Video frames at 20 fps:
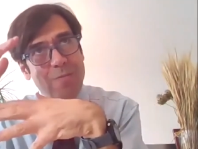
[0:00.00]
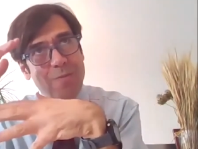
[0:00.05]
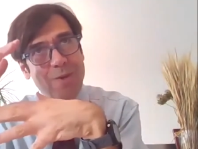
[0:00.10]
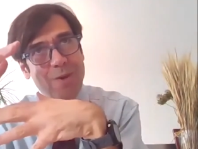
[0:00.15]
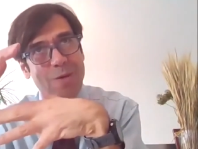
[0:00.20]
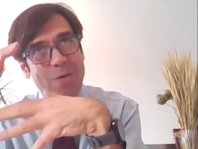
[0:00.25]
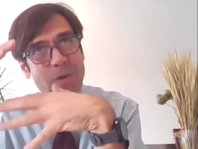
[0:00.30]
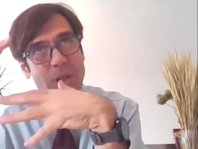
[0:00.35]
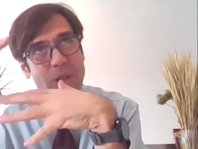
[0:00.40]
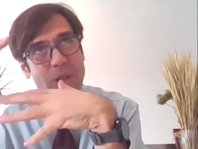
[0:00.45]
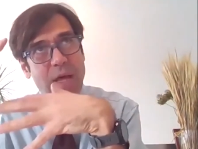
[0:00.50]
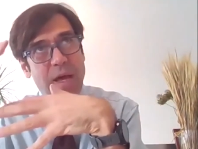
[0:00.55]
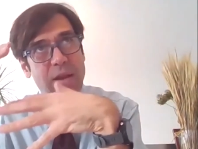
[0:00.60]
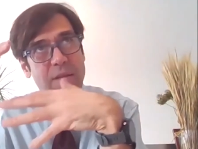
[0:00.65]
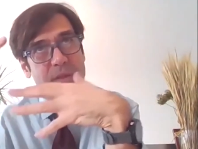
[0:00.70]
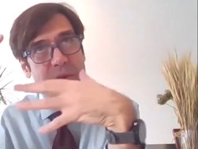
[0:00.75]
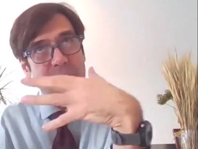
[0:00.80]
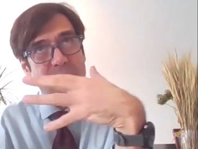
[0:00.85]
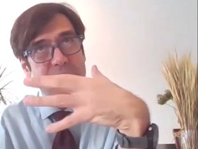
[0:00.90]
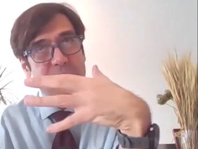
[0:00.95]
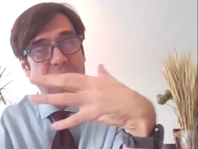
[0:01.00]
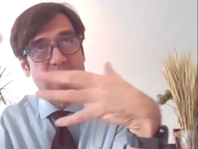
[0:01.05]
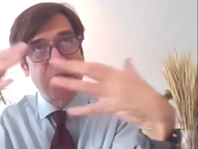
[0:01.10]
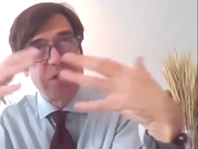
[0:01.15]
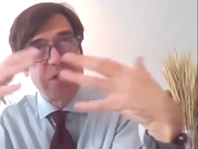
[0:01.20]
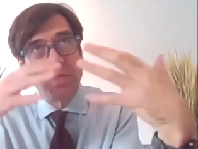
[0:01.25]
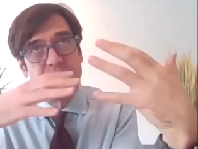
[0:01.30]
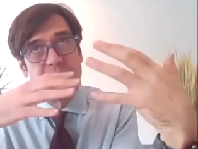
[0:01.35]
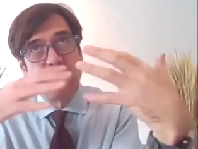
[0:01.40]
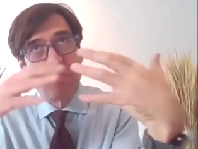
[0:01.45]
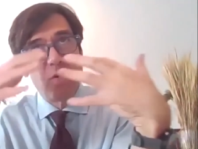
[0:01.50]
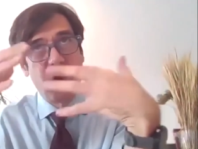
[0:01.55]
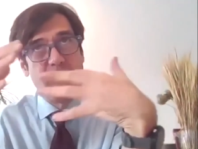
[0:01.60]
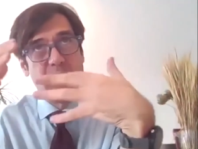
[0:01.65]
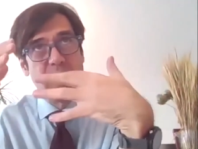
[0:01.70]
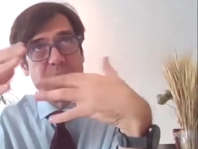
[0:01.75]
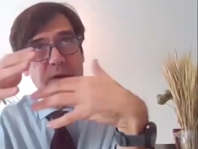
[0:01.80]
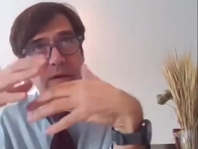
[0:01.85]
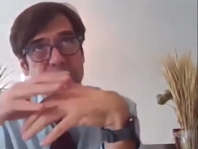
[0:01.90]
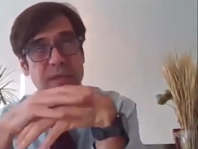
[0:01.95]
a lot of the discussion
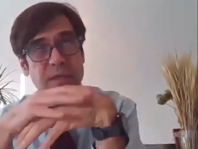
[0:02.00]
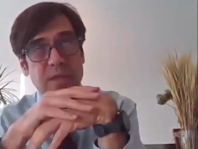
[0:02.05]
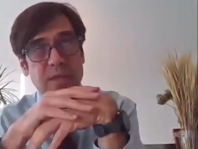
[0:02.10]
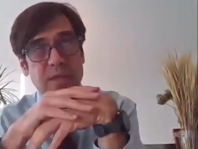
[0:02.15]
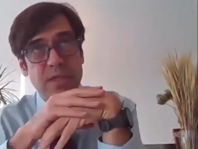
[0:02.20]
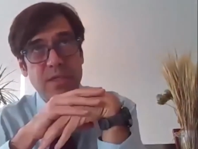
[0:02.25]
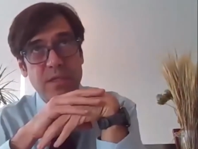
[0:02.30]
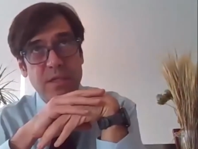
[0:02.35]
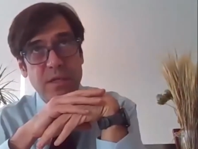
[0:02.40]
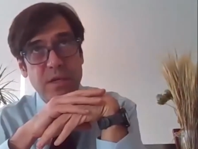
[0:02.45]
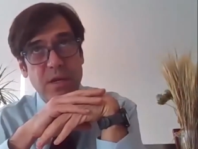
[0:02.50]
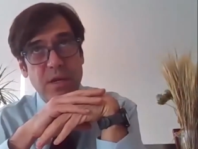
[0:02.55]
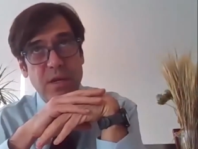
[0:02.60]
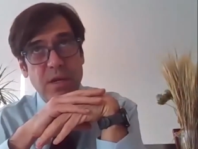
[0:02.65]
prior to this,